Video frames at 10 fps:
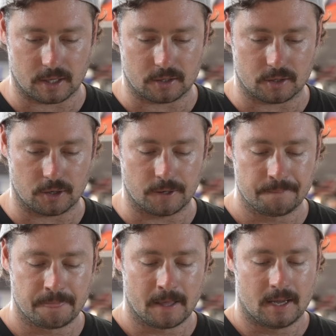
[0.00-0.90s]
thing to do.
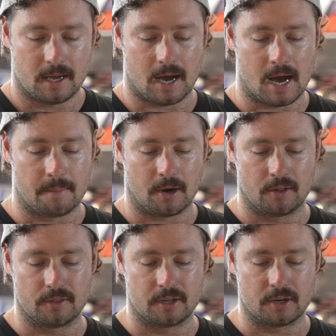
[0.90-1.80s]
Um,
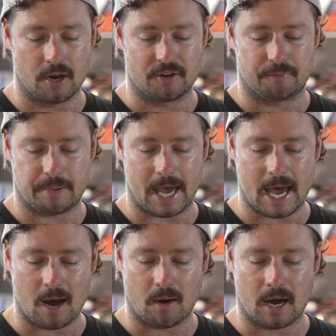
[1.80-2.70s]
on the note of
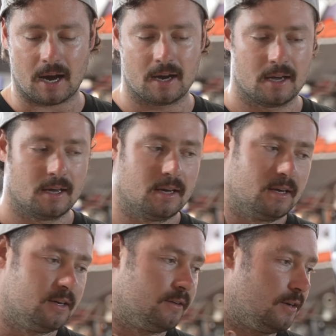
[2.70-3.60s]
power,
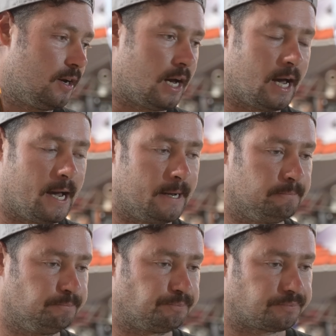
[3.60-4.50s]

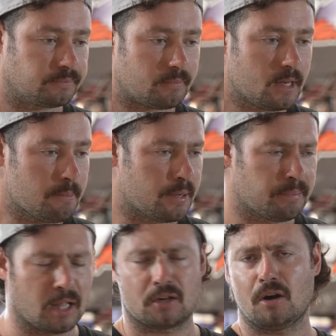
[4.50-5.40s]
um,
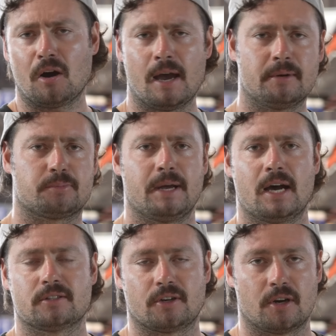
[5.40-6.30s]
people are like, oh, how much
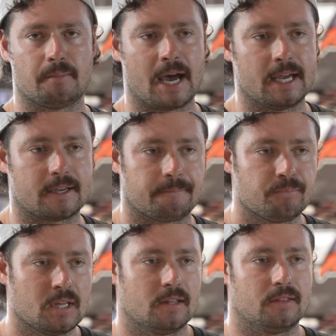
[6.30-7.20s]
power is it gonna make?
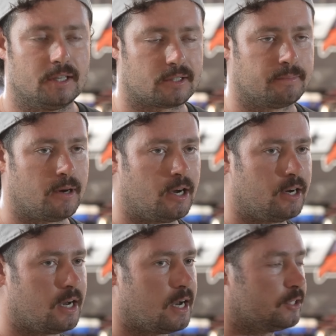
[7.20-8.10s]
This
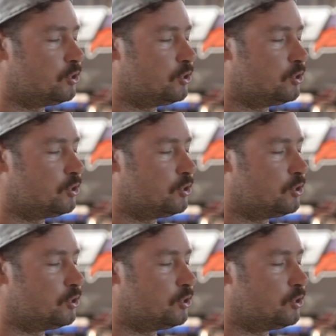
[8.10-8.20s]
motor, I